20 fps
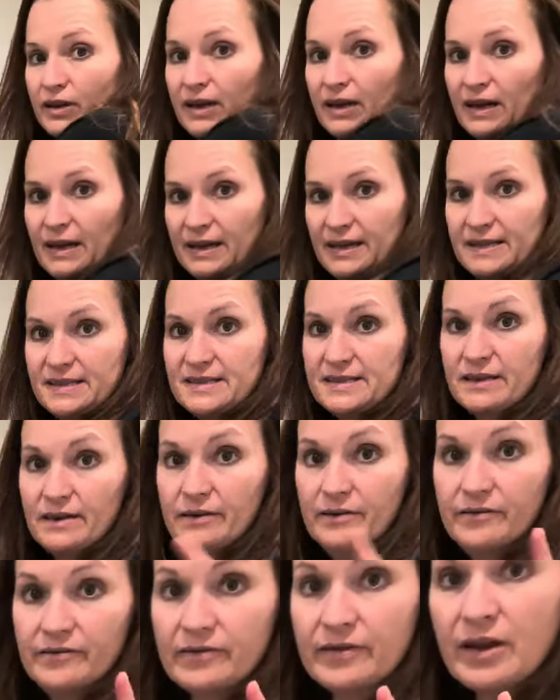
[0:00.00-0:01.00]
kinds
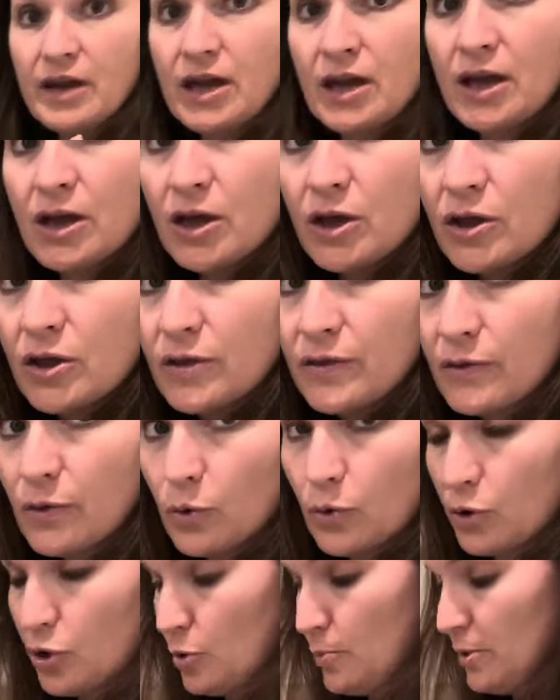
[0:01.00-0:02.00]
of the
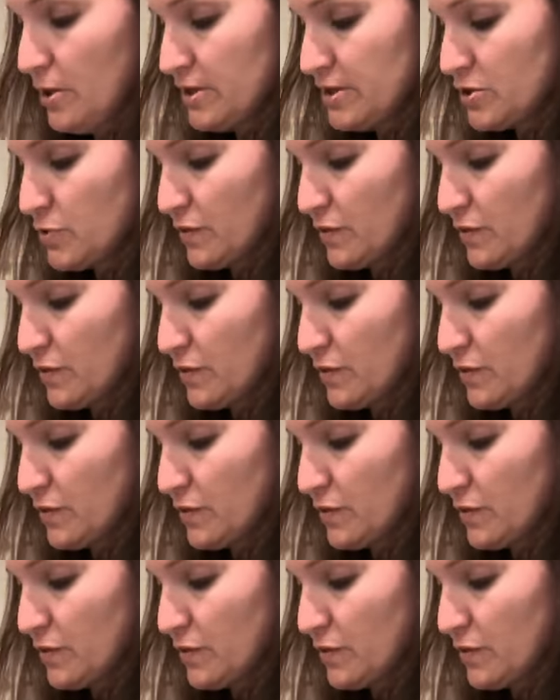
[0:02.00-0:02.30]
Oreo balls.